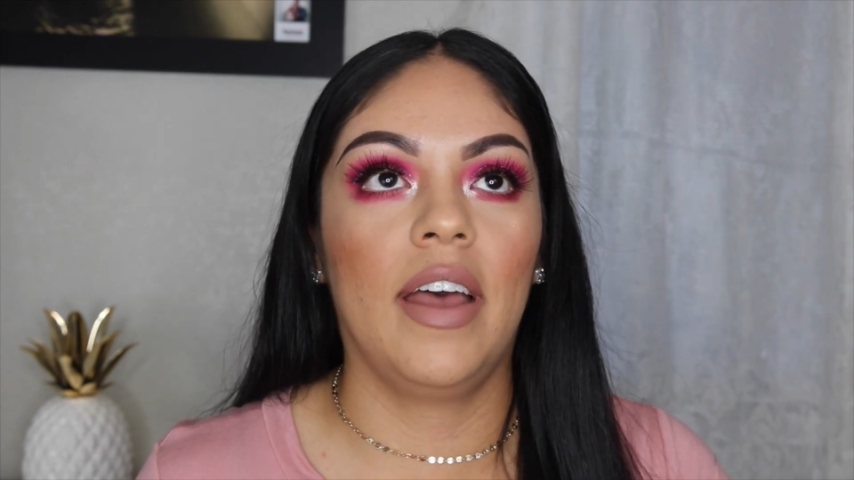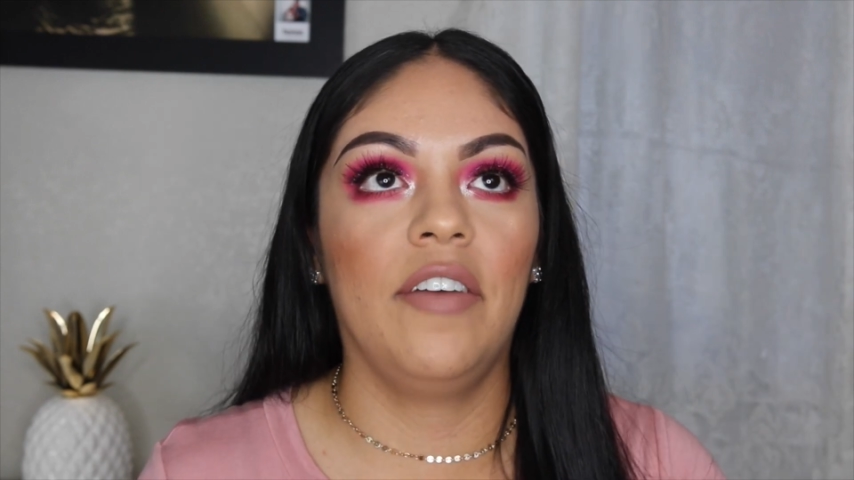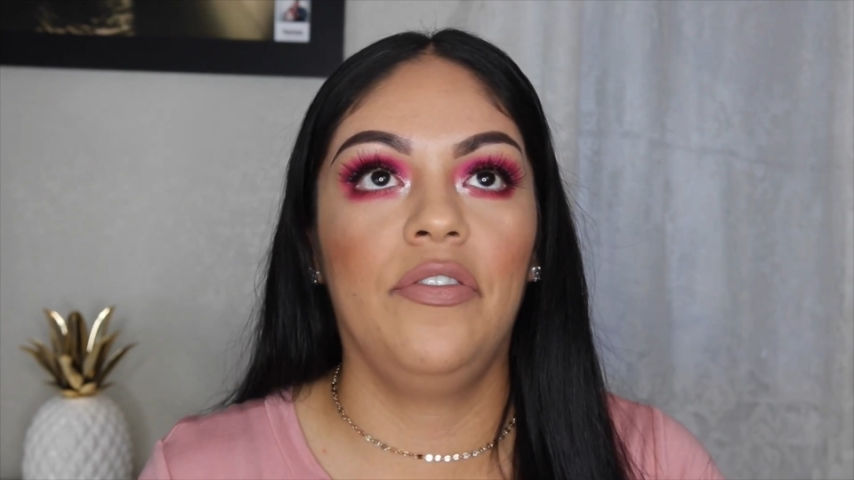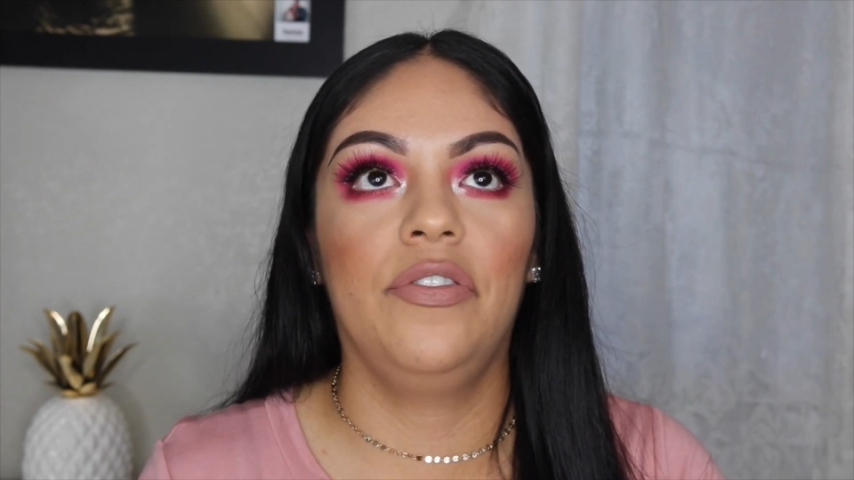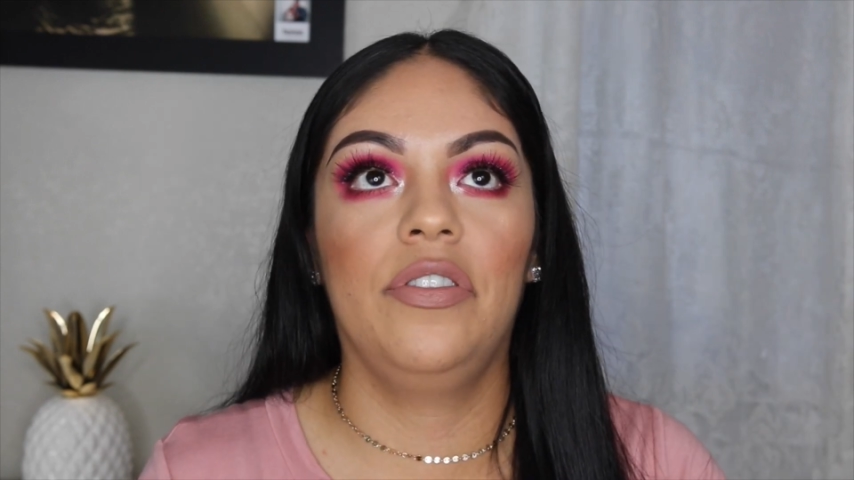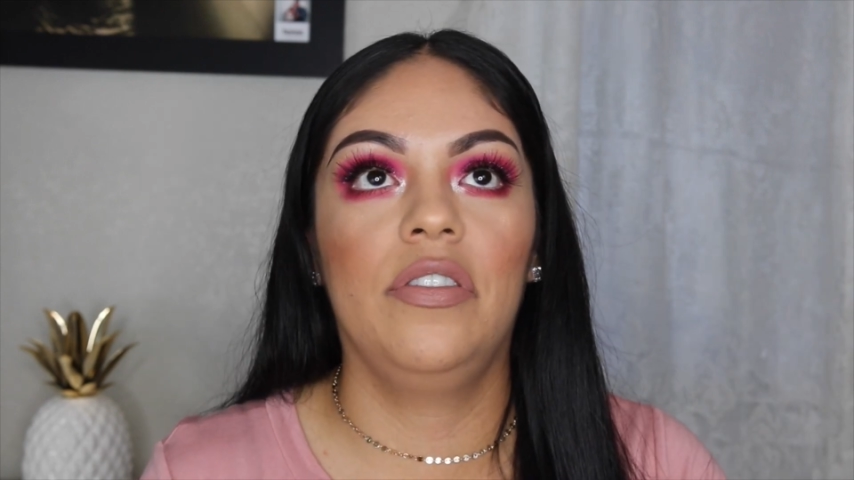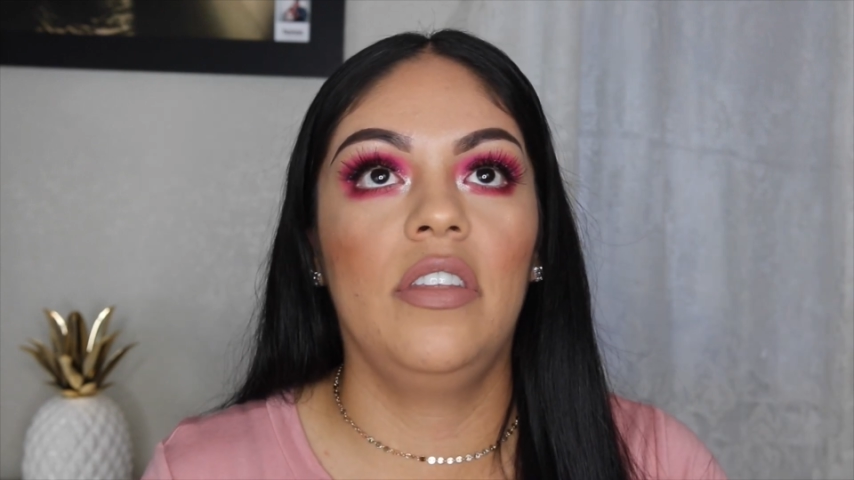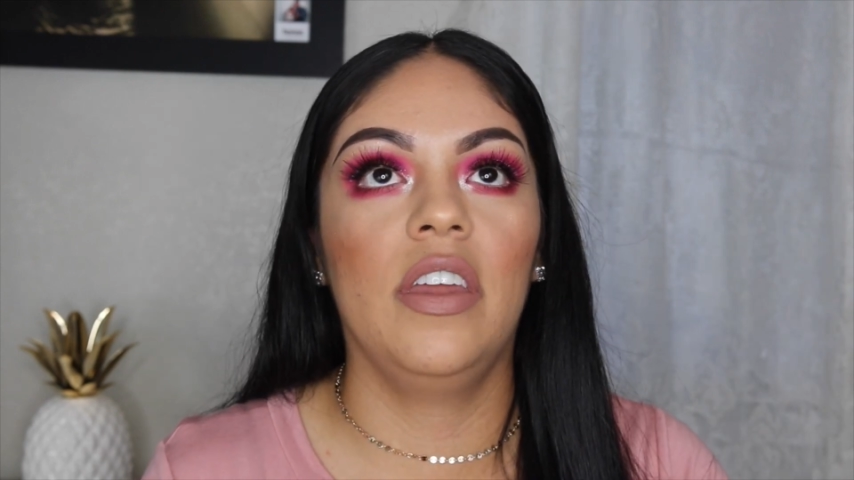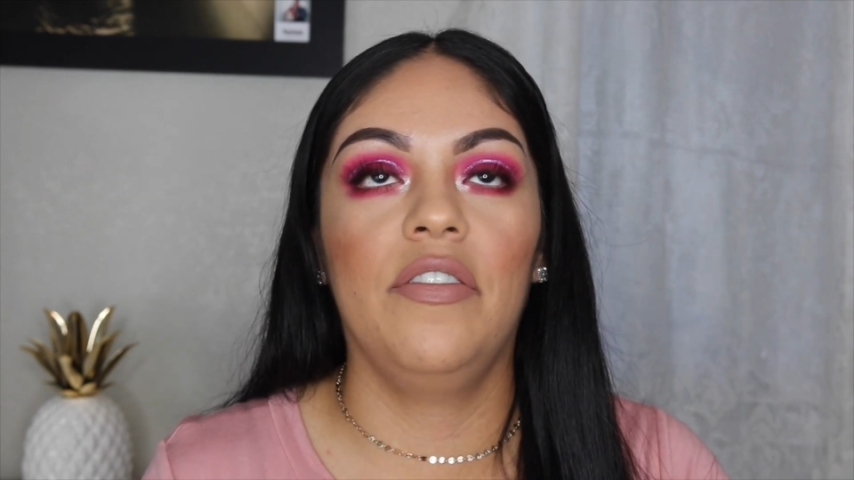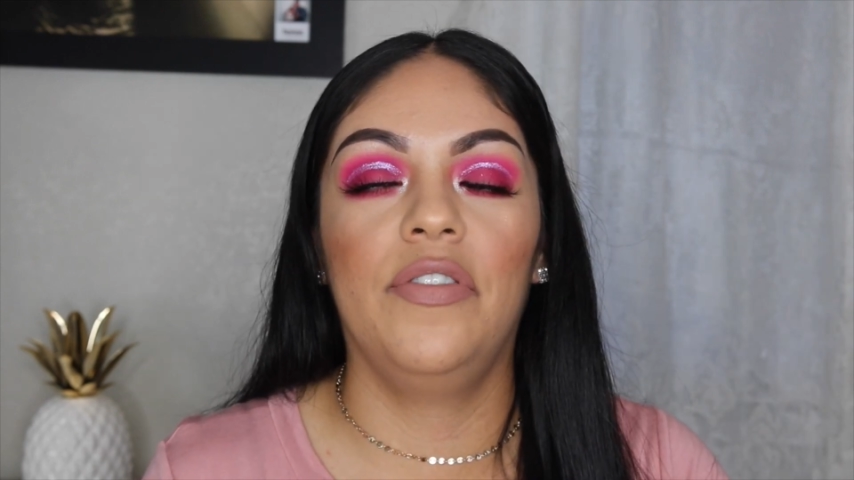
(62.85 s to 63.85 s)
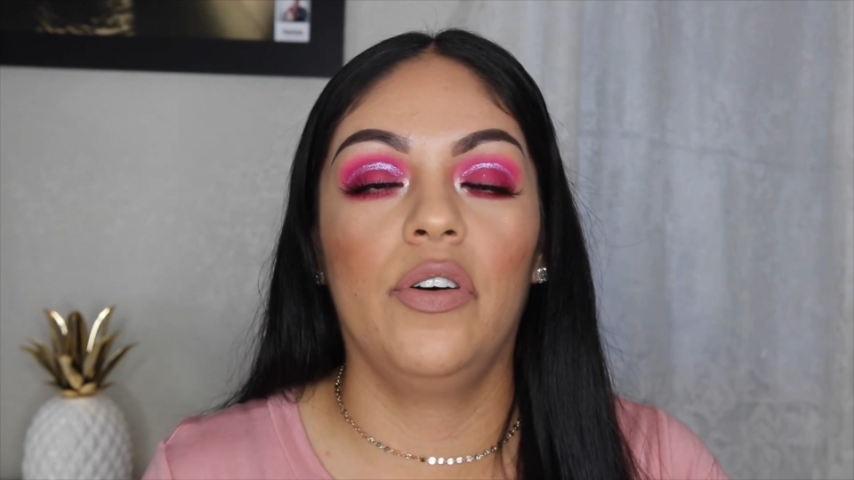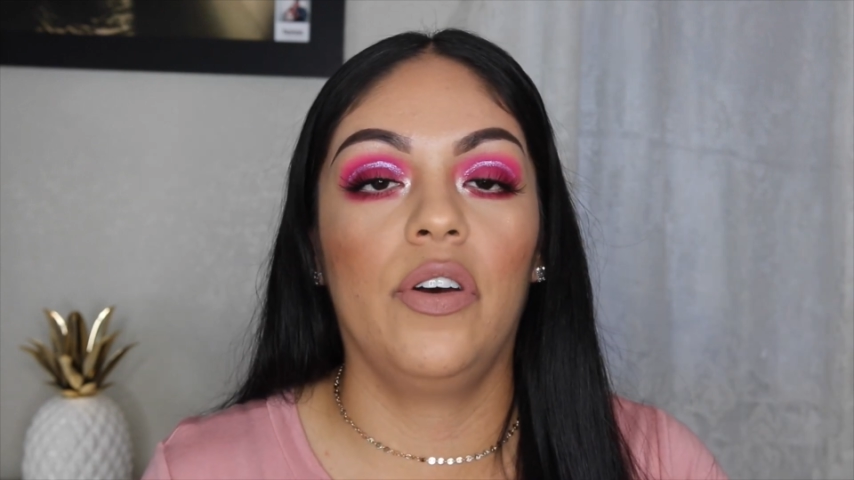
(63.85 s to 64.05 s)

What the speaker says: I didn't feel